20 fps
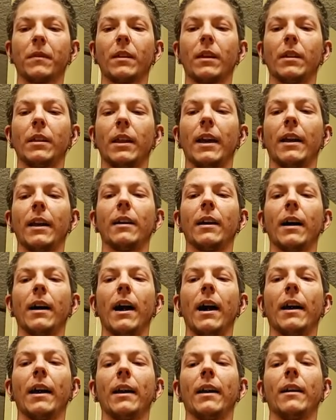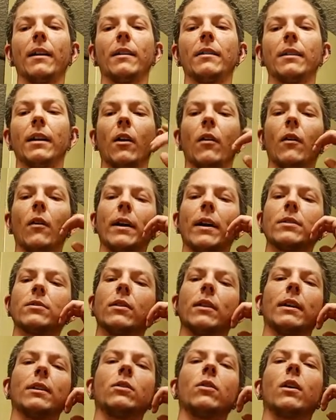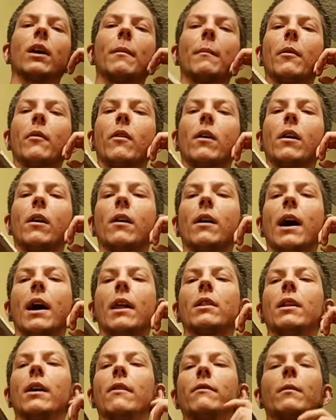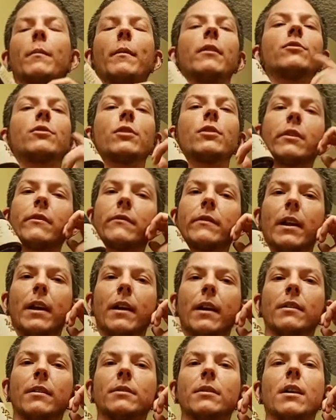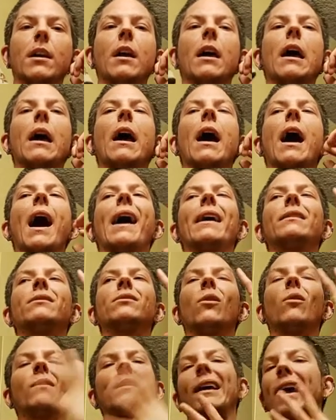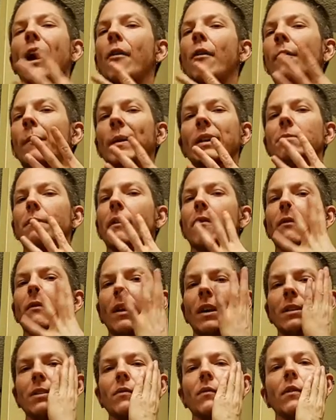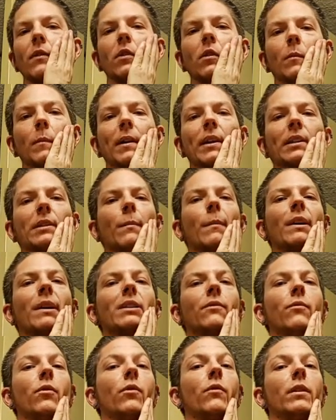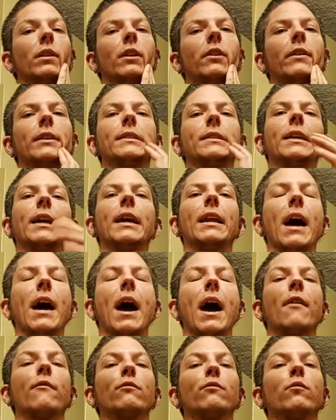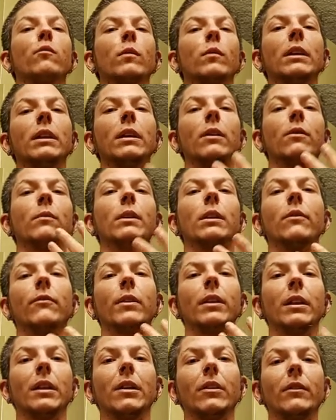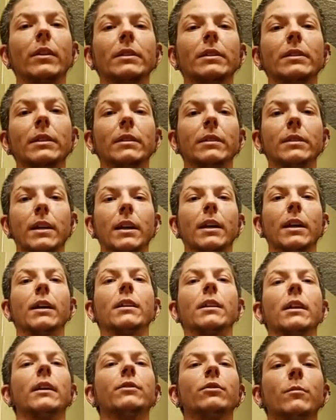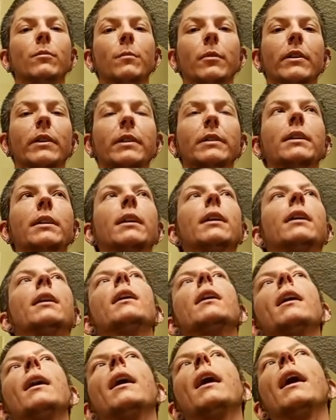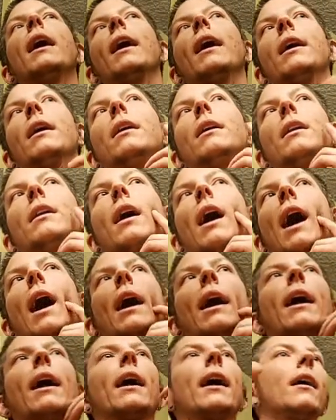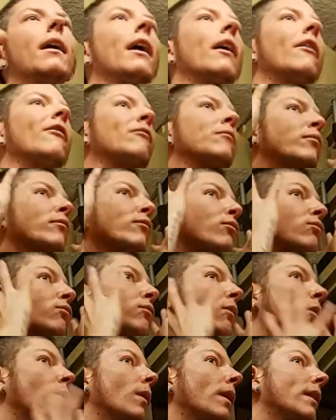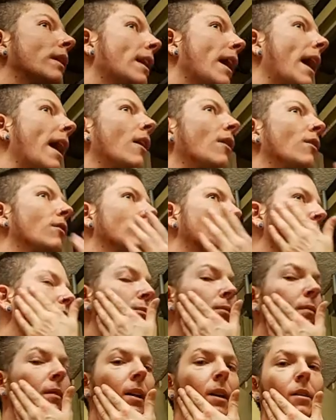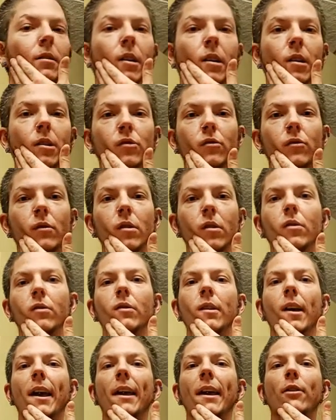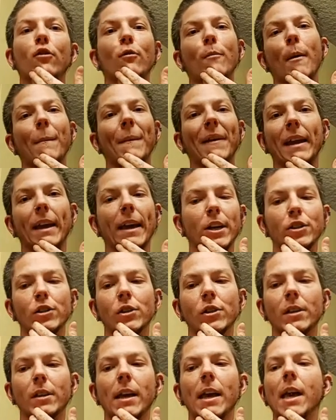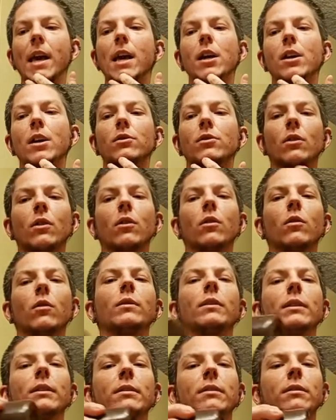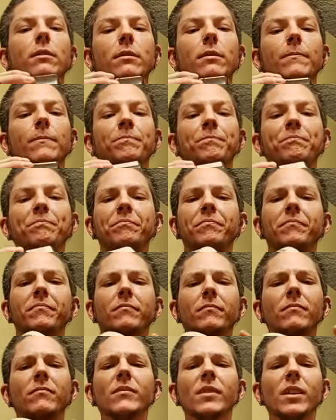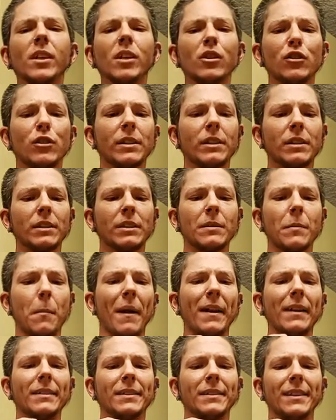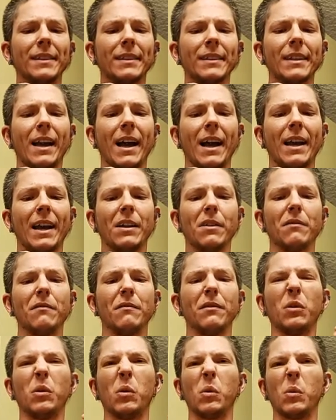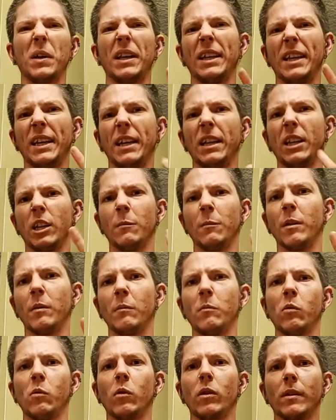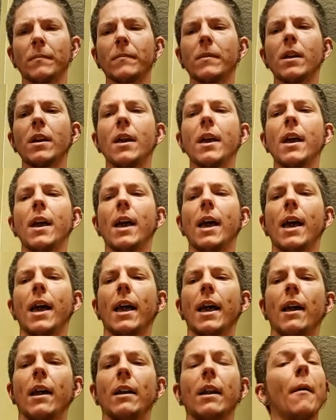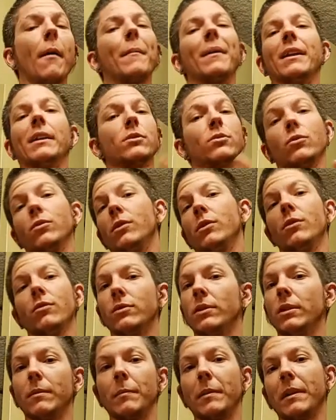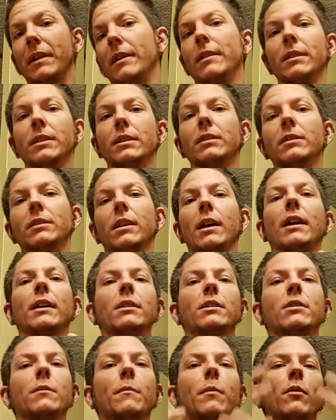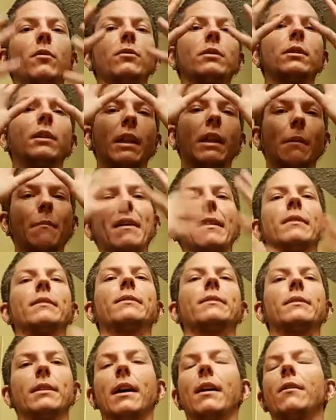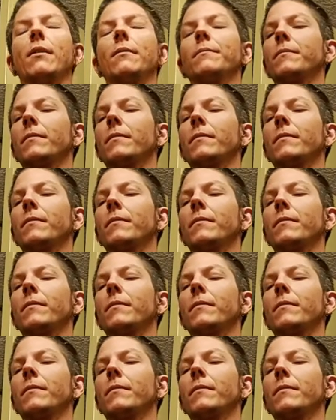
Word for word: Like, I, okay, so, like, don't get me wrong, I love the brown sugar finesse. I don't like how it makes my face feel because it makes it feel really greasy, and I have really, really, really greasy skin, like super greasy. And I have broken out through testosterone and through my medication. So, this it just makes it kind of feel oily a little bit more. And i mean I still use it because it's supposed to like balance it out.